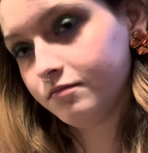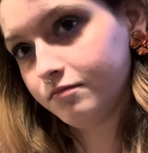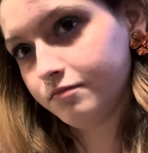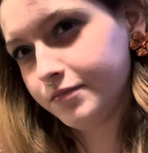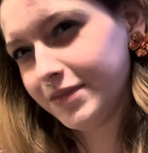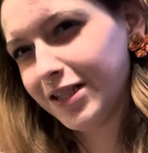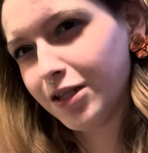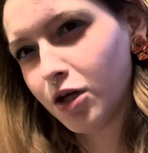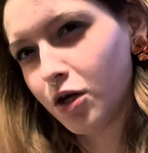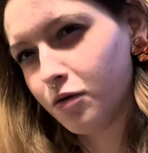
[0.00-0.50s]

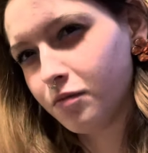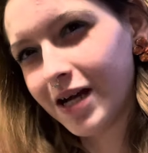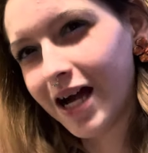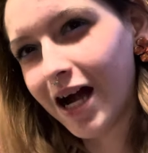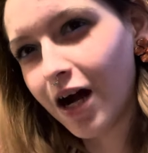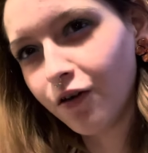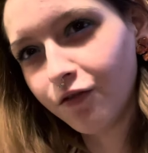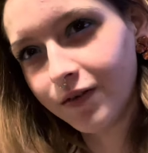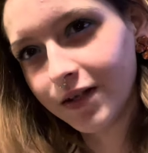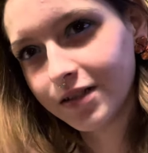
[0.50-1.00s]
you know
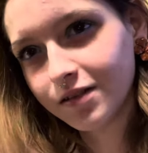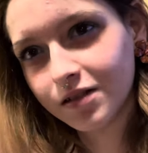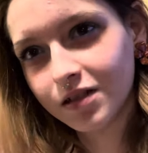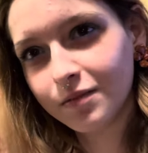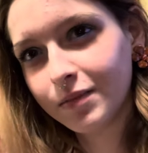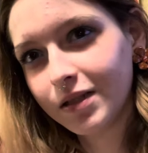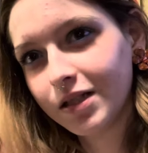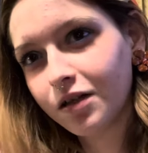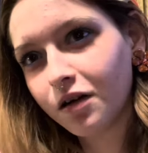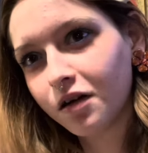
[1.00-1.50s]
outfit's gonna
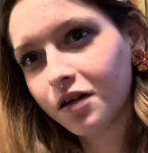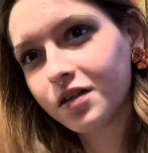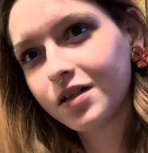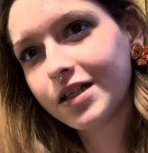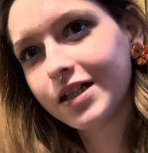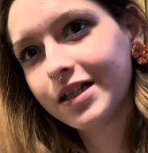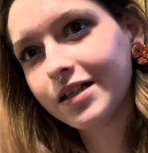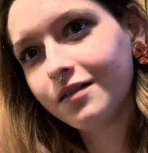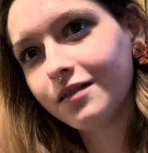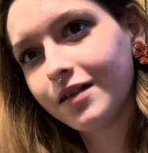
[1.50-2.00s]
be
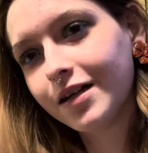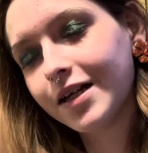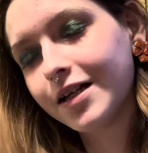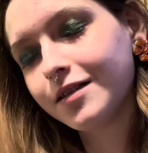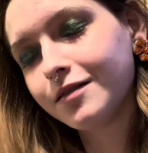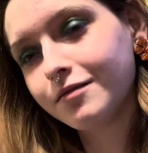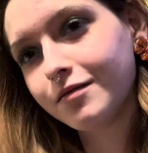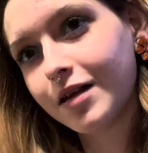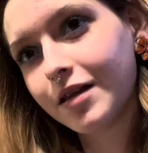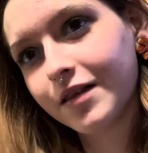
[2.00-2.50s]
gardeny,
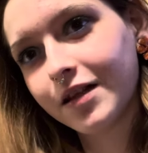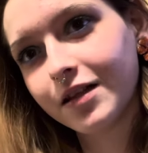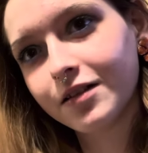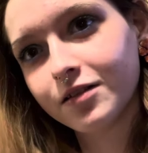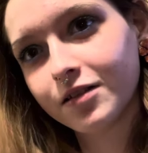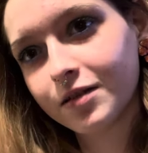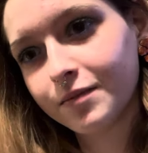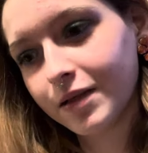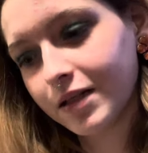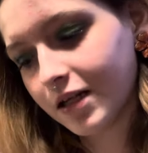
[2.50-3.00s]
and I think it's
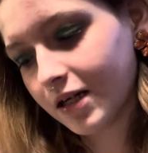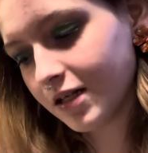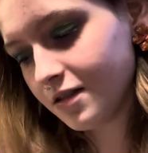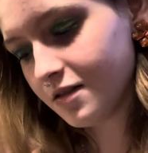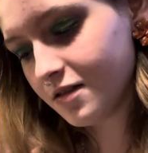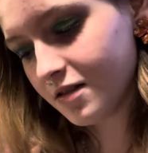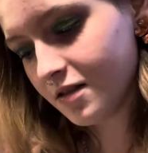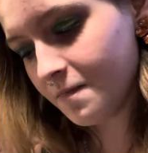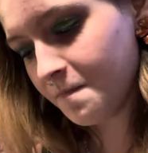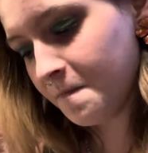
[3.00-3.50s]
gonna be
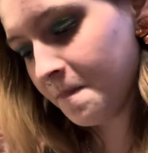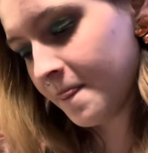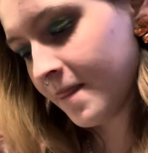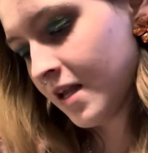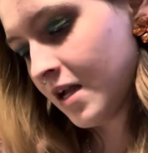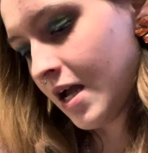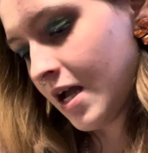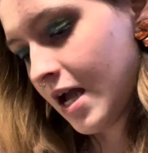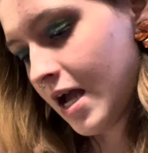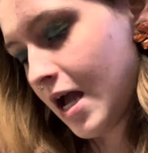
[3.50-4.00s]
nice.
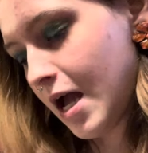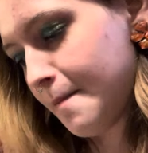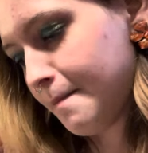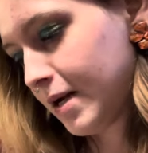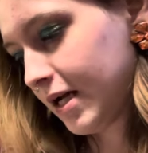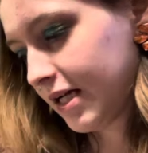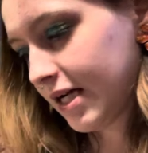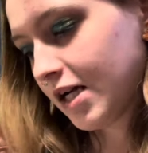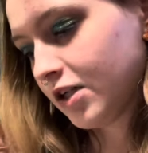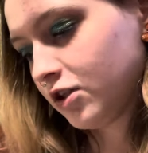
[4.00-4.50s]
And
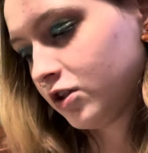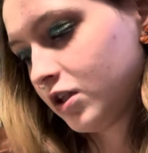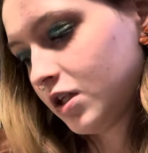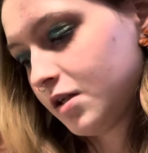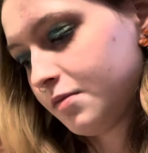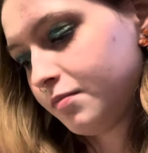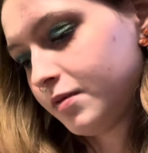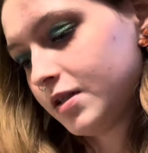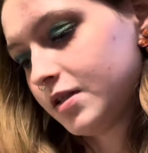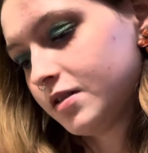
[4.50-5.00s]
my cash
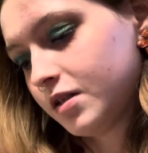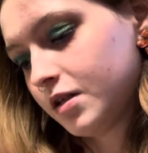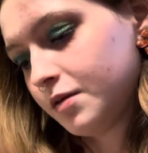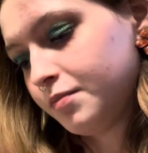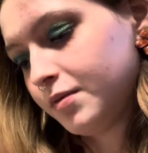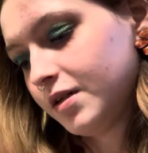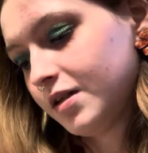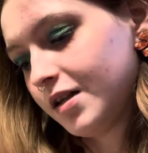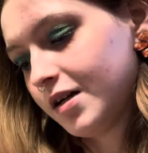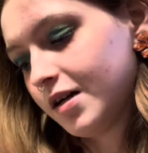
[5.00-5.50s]
app is Hope
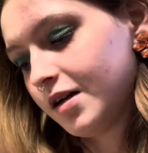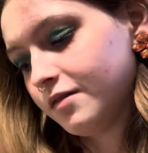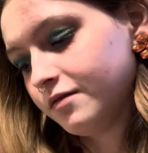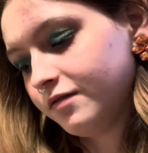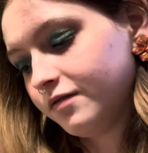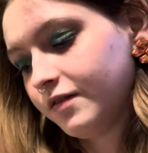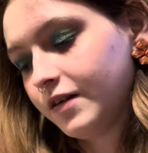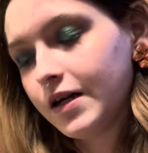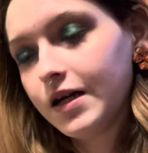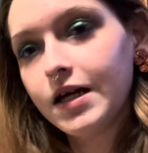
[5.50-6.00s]
You Love,
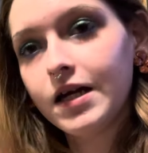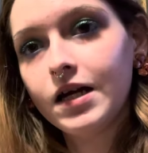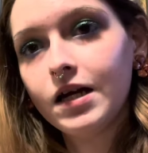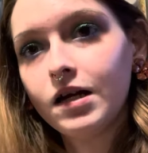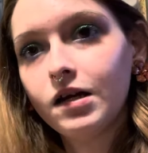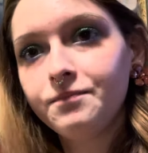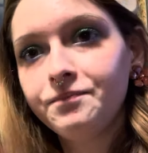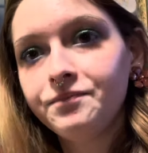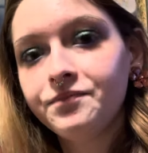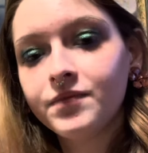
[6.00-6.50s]

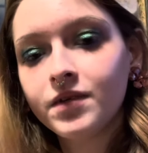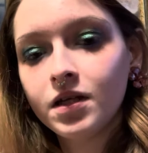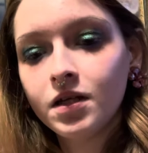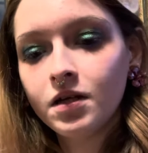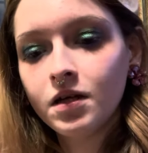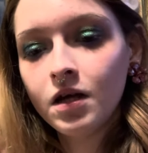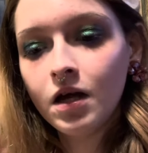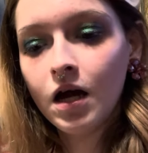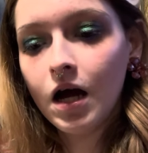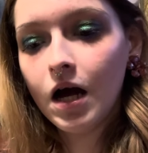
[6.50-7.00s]
and
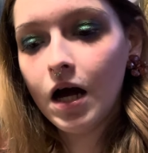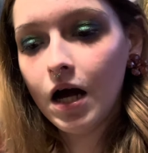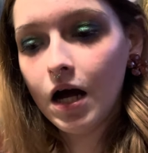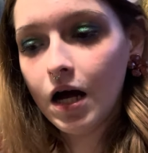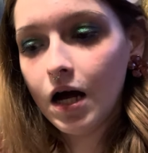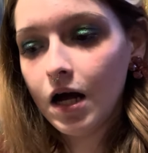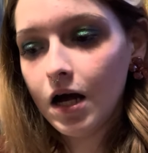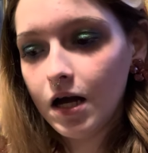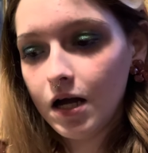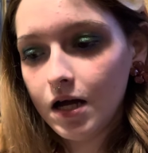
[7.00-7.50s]

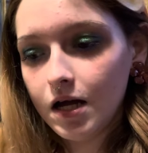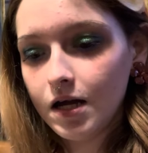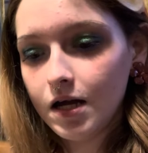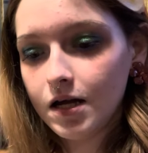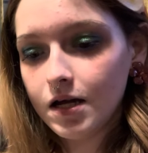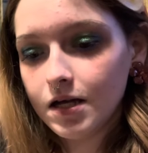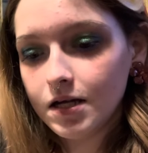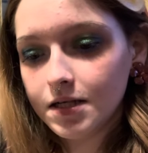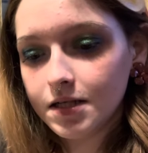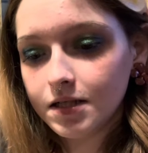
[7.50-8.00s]

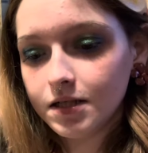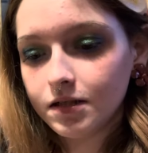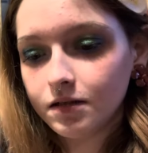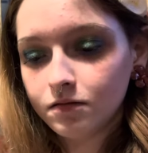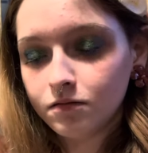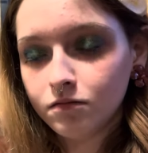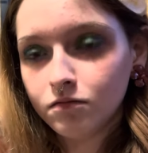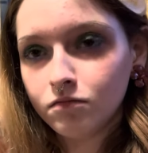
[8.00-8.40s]
I